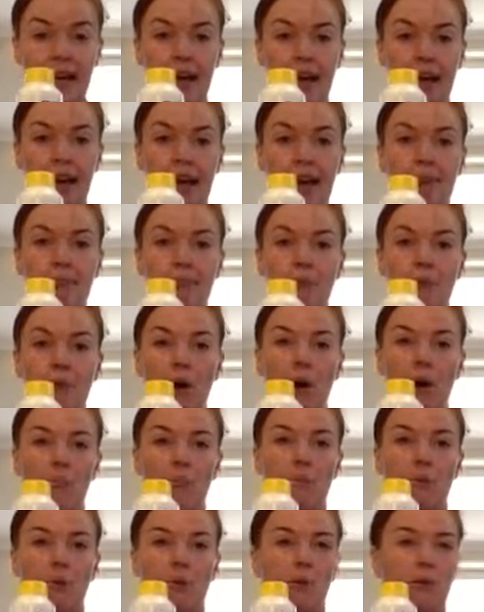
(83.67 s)
I
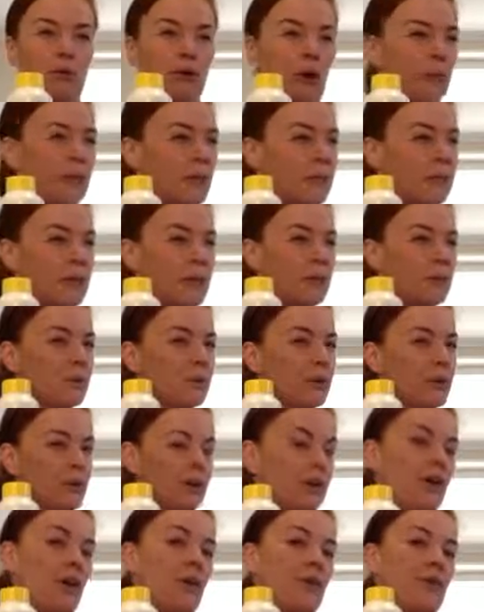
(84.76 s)
probably
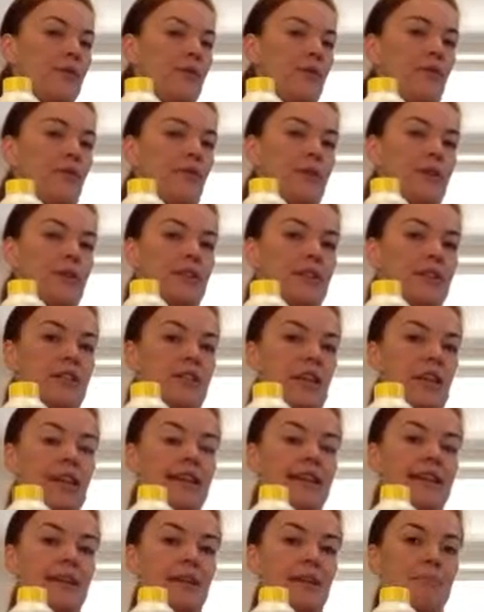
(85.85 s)
wouldn't go for it
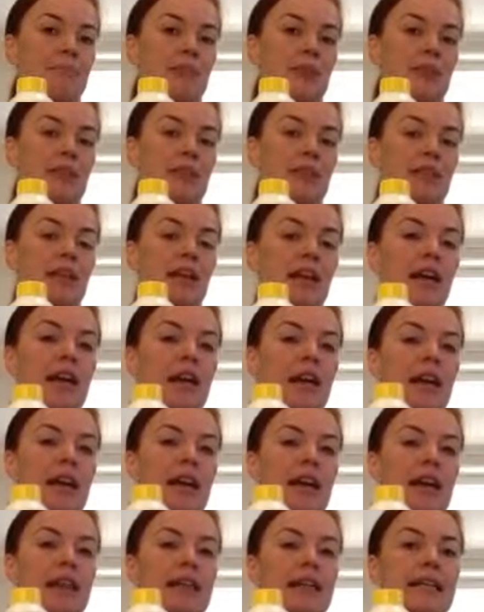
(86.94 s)
again because
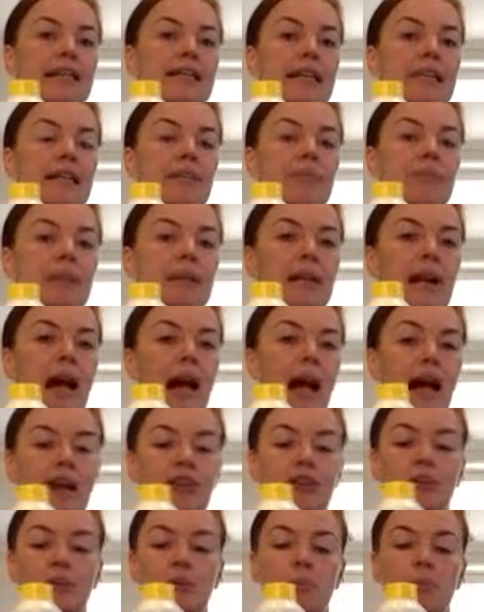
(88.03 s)
it is a little bit
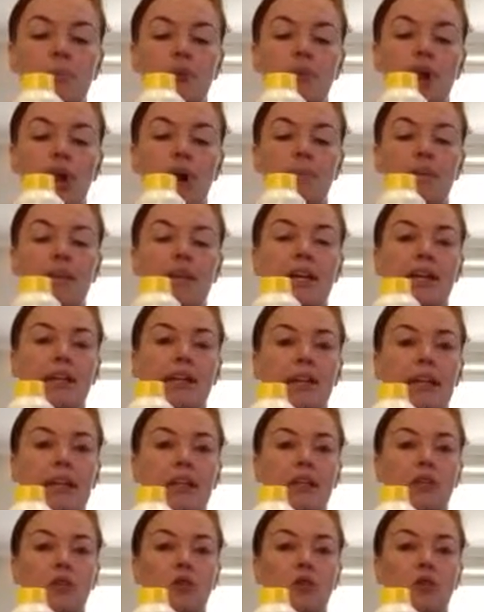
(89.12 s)
hard to apply, but you can get the